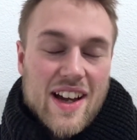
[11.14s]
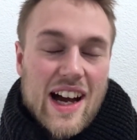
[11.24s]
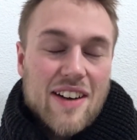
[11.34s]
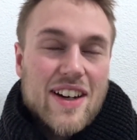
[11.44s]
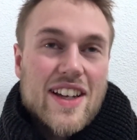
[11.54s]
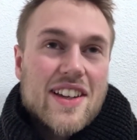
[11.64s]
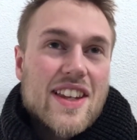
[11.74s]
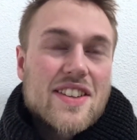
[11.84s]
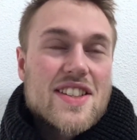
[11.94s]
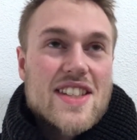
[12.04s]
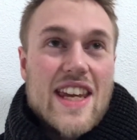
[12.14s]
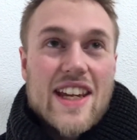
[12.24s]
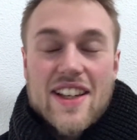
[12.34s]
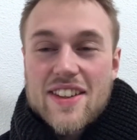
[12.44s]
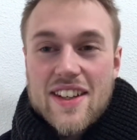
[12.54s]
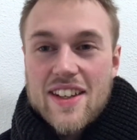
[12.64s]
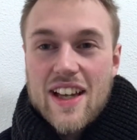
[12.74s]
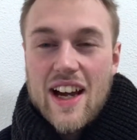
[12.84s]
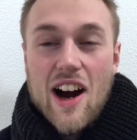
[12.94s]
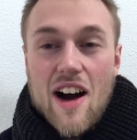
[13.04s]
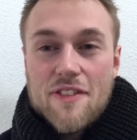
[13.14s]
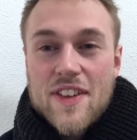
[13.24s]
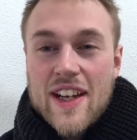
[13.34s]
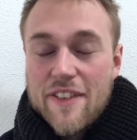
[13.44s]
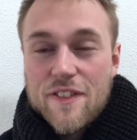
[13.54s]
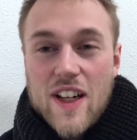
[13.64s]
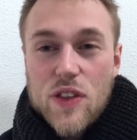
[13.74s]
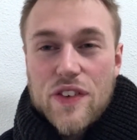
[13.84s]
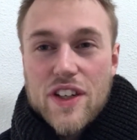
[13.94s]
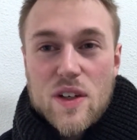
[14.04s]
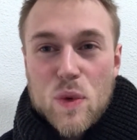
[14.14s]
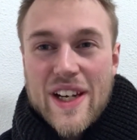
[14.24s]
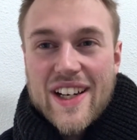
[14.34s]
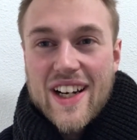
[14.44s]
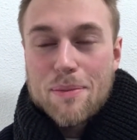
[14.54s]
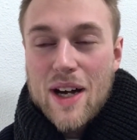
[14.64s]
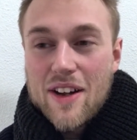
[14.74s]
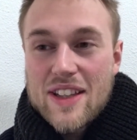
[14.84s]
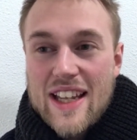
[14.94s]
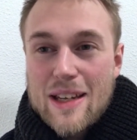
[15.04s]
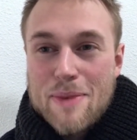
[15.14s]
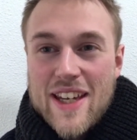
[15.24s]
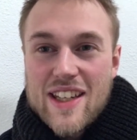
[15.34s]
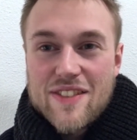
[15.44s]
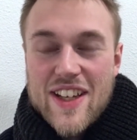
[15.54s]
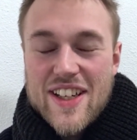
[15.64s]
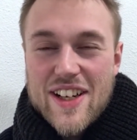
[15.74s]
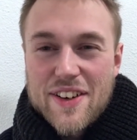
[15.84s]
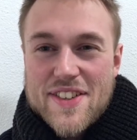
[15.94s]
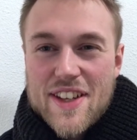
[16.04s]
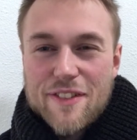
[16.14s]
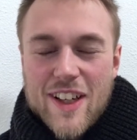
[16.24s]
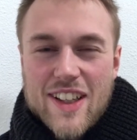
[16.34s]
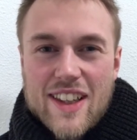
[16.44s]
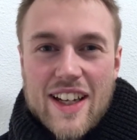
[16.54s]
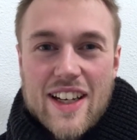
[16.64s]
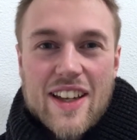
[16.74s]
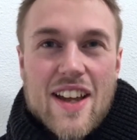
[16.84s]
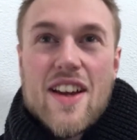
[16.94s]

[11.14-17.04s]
how I tend to see it. And often I felt very weird about making videos. I felt like,